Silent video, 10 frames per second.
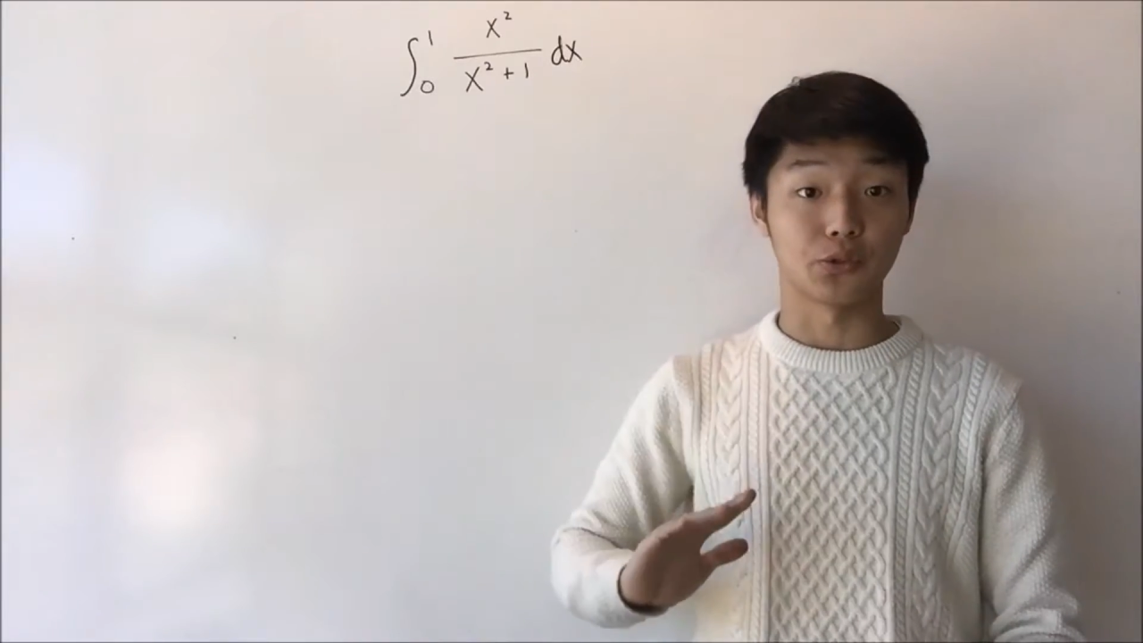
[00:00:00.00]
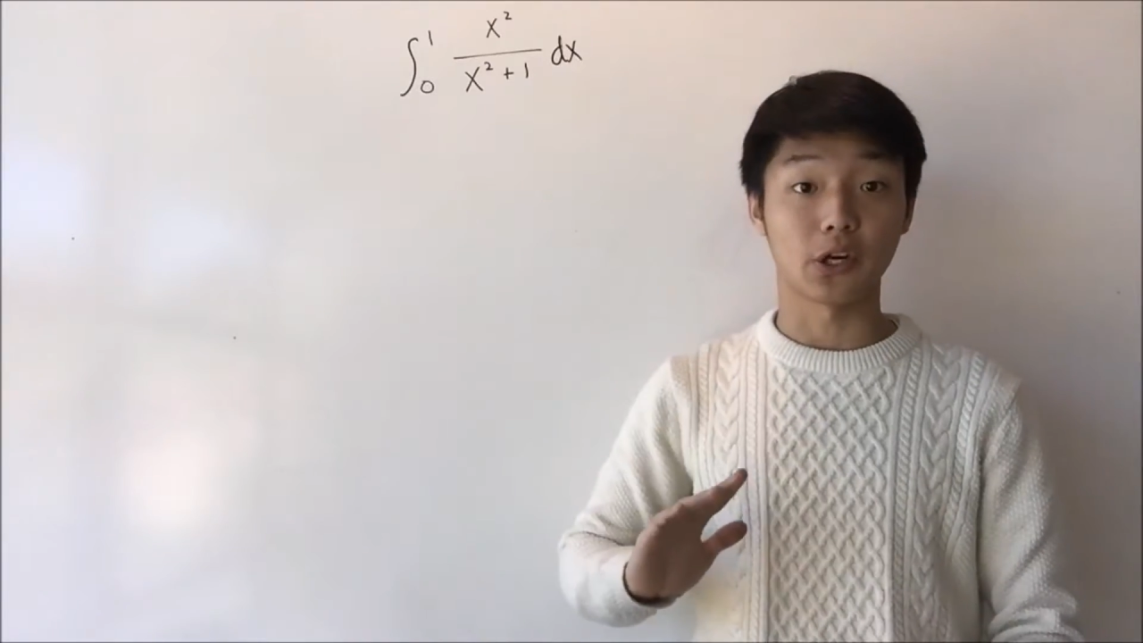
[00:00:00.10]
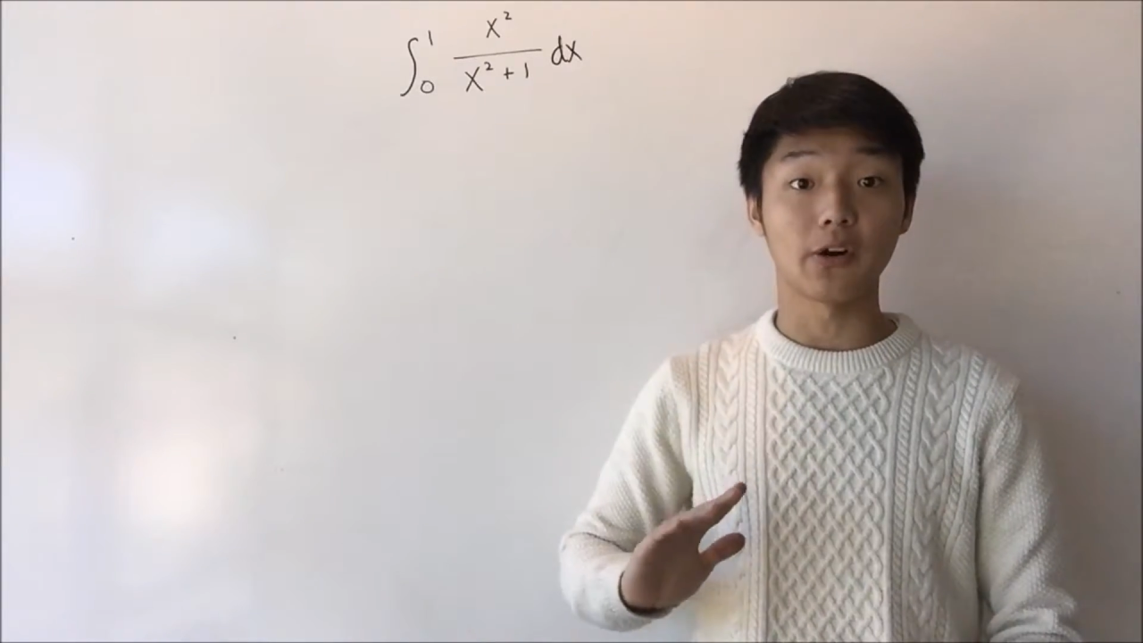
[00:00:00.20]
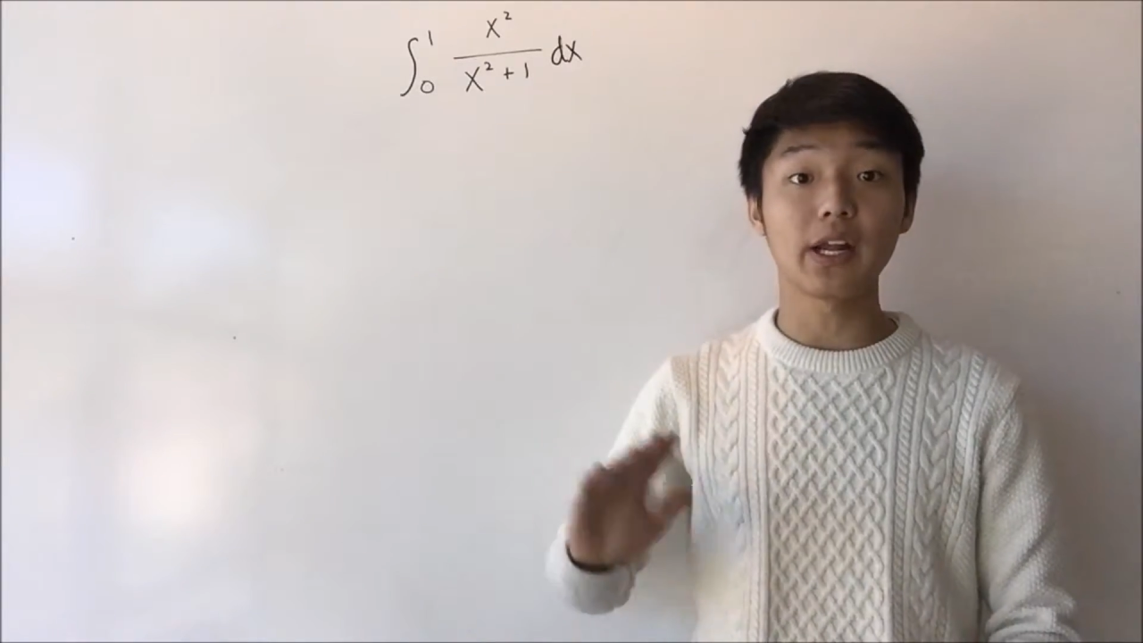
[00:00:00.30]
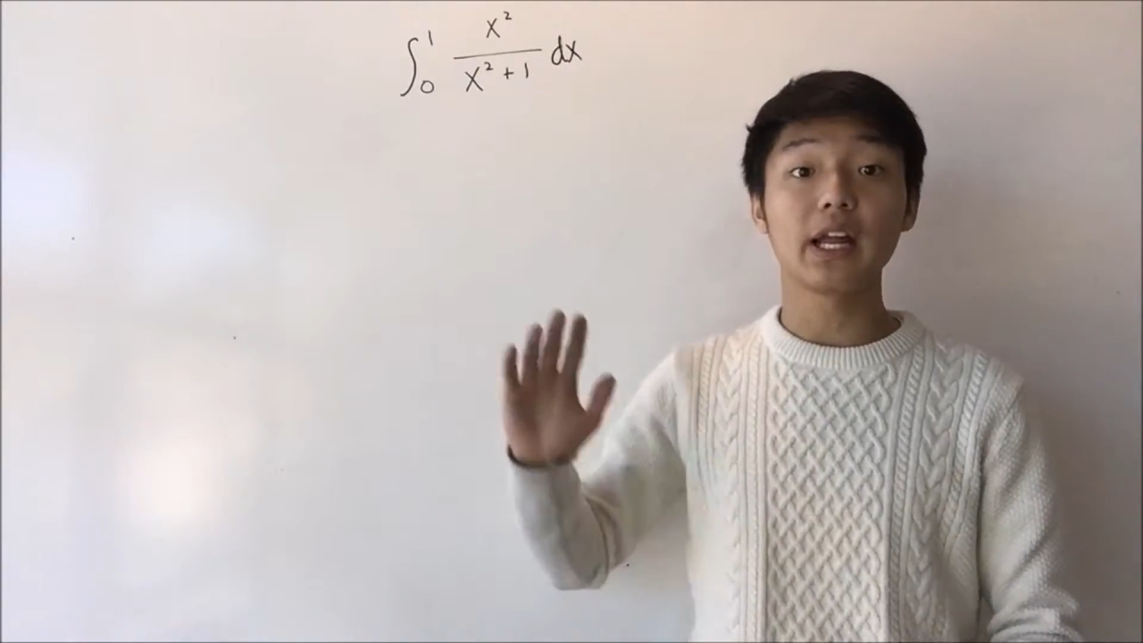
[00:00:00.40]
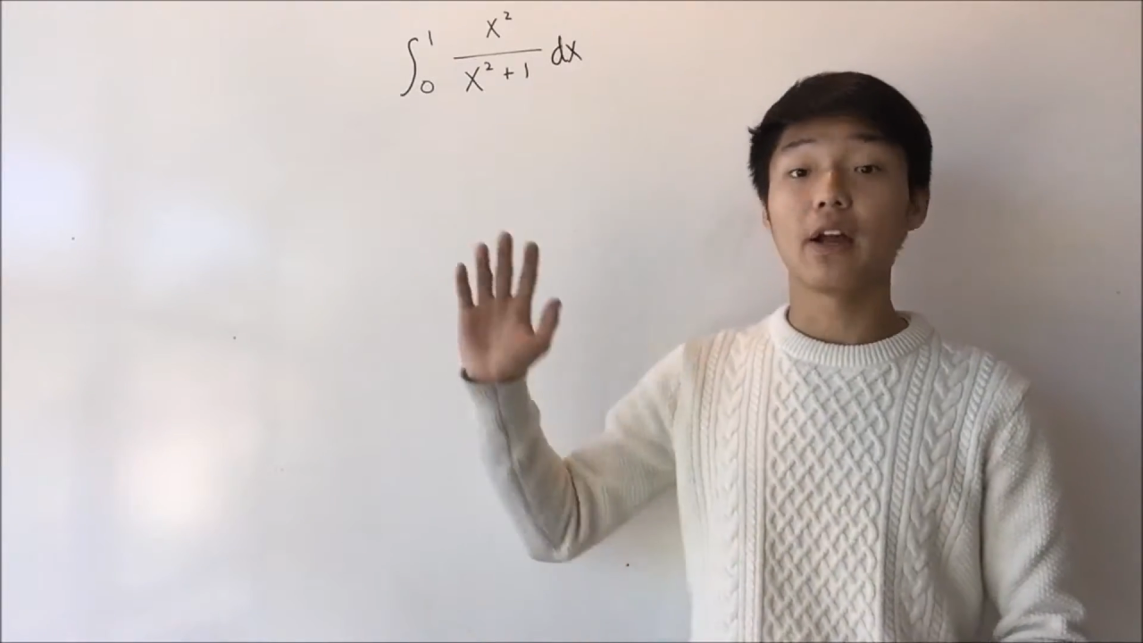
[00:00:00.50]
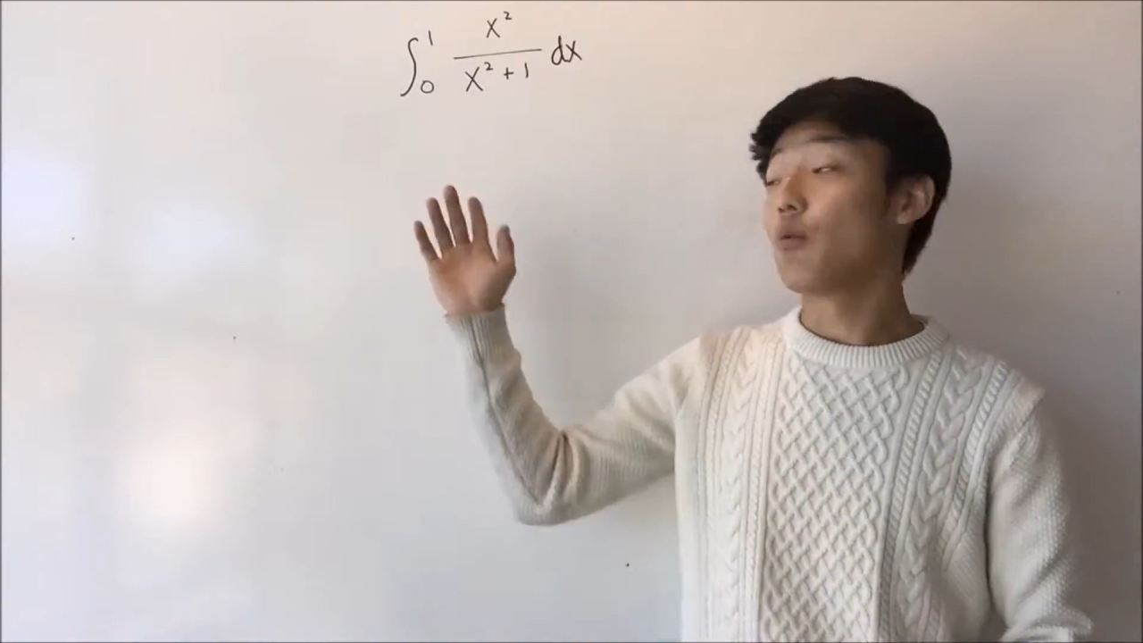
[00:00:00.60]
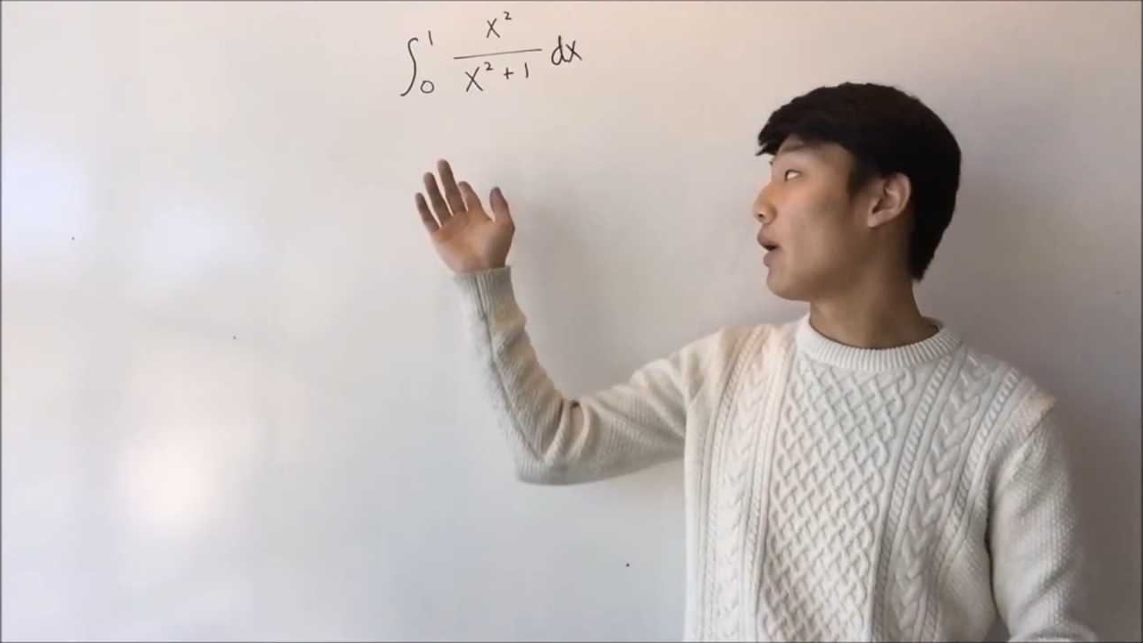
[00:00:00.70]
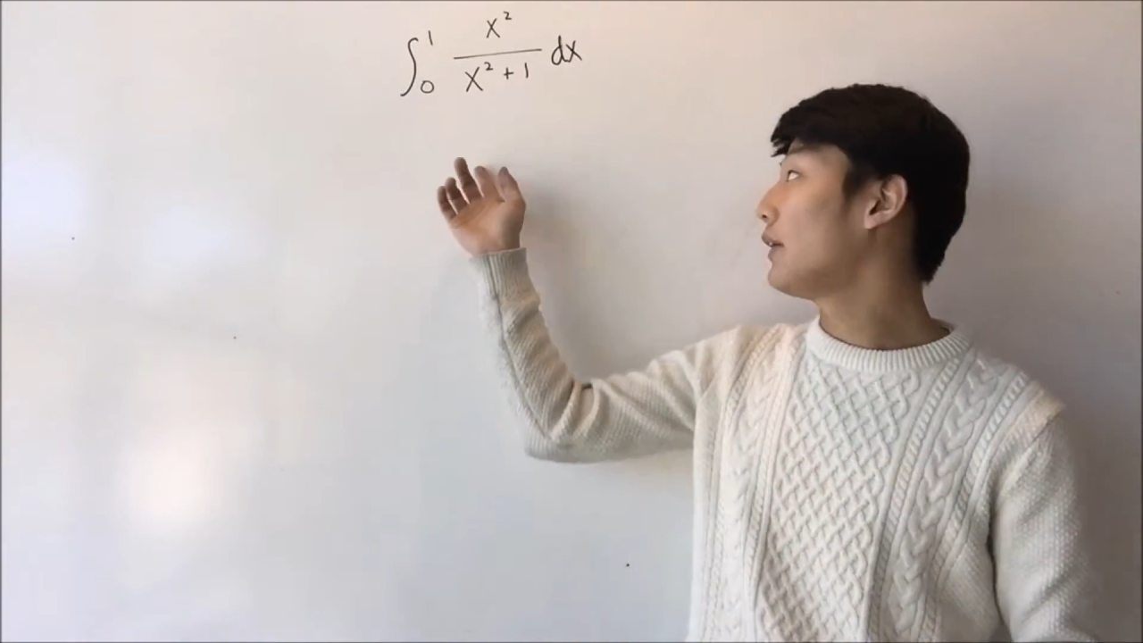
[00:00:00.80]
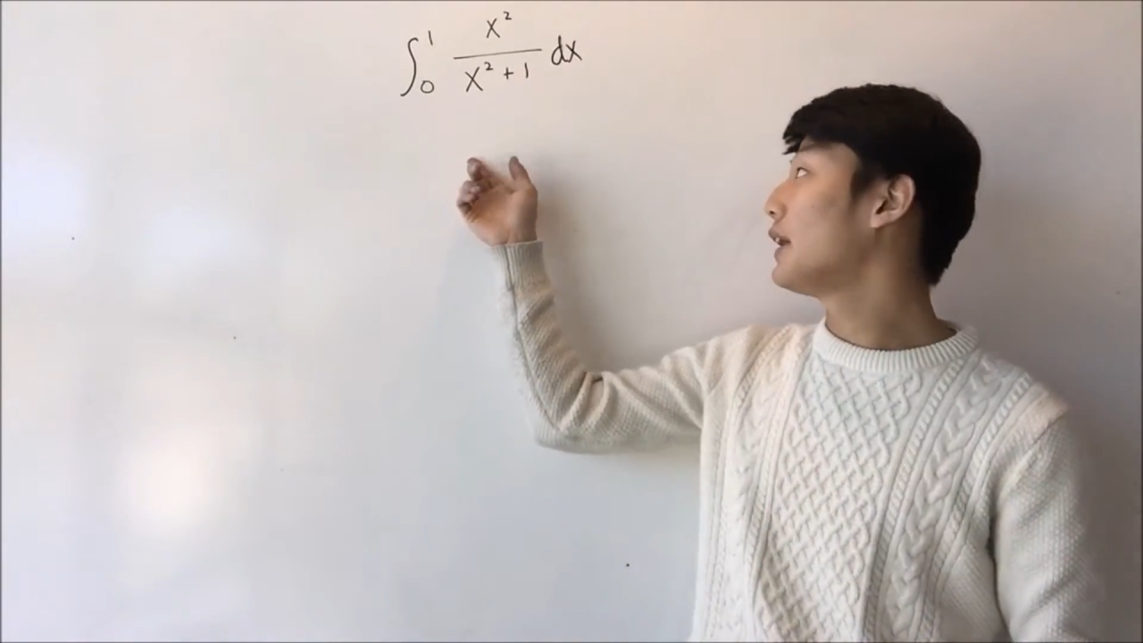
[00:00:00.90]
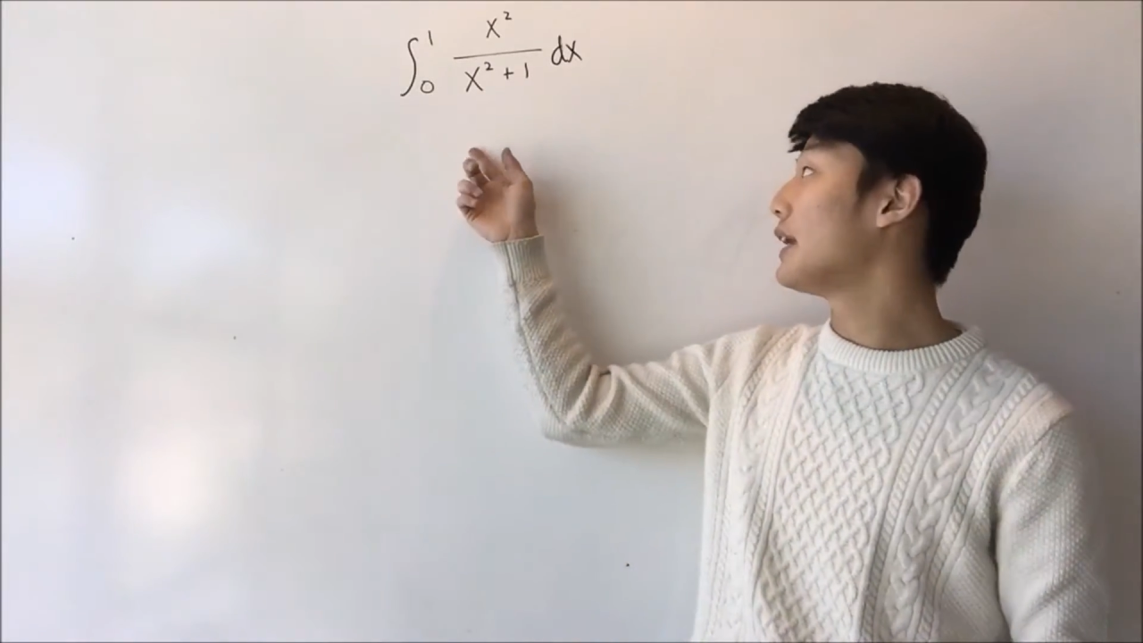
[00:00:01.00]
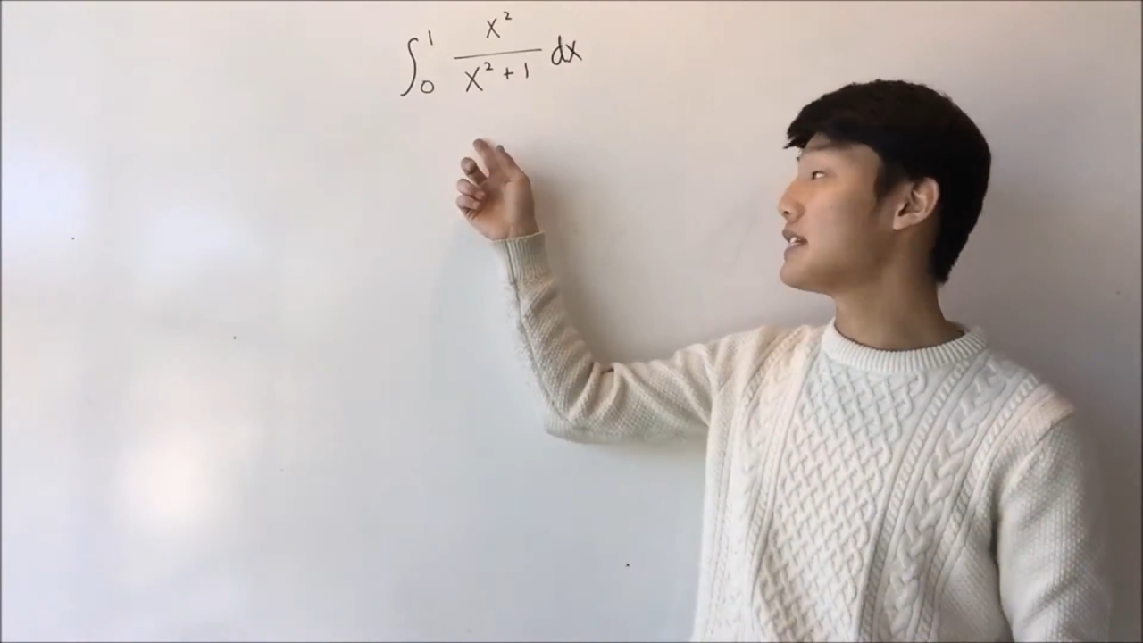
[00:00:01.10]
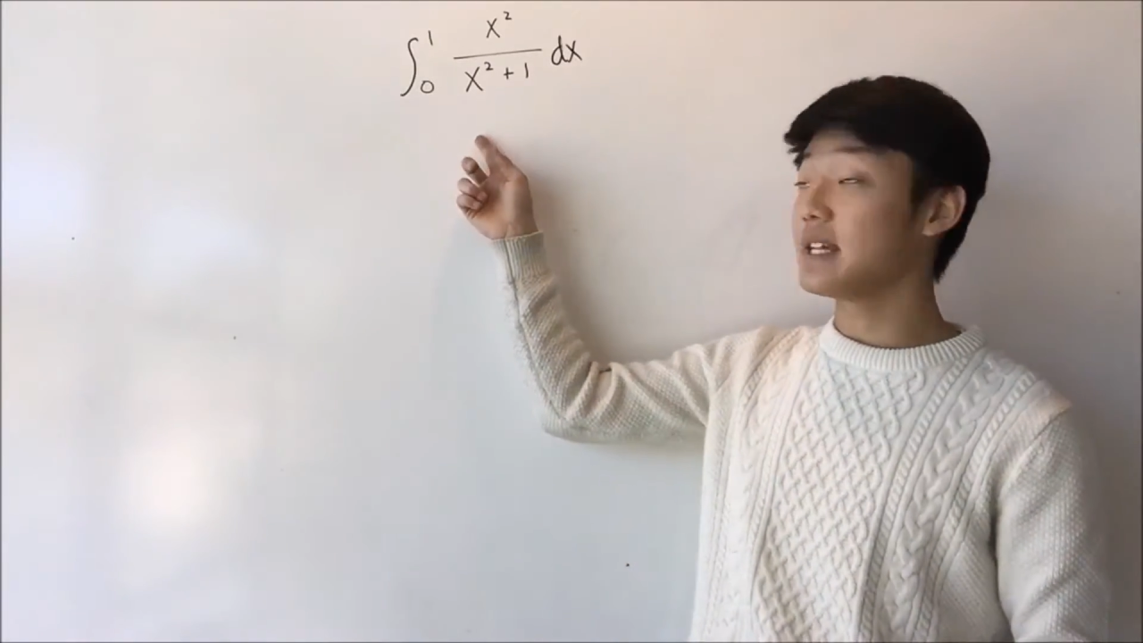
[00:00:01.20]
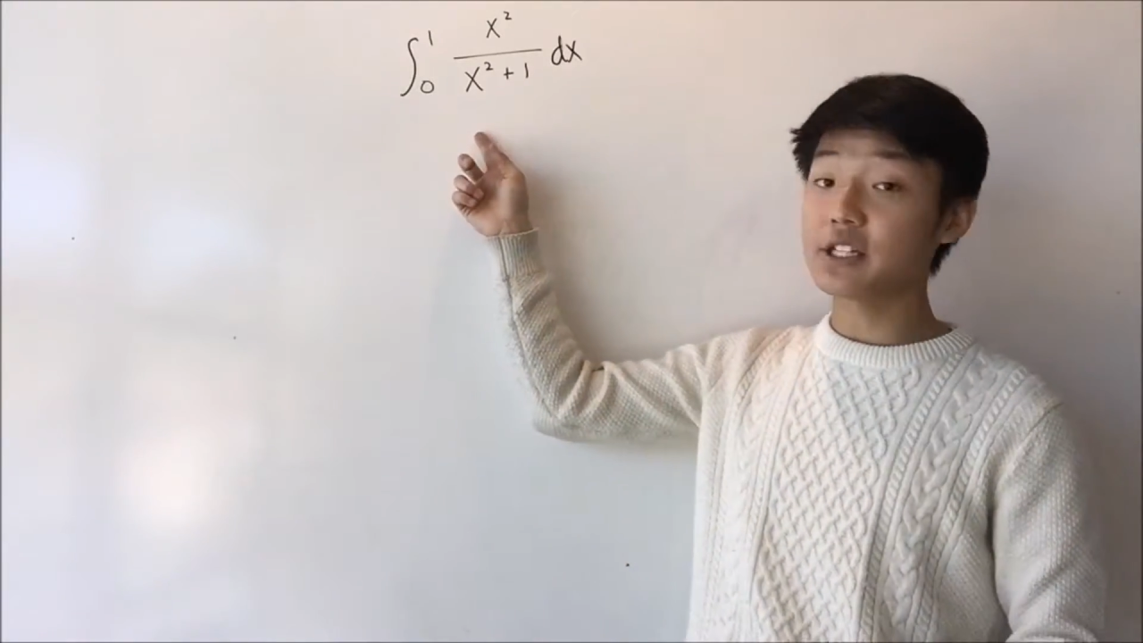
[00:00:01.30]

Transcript: Sorry, while it is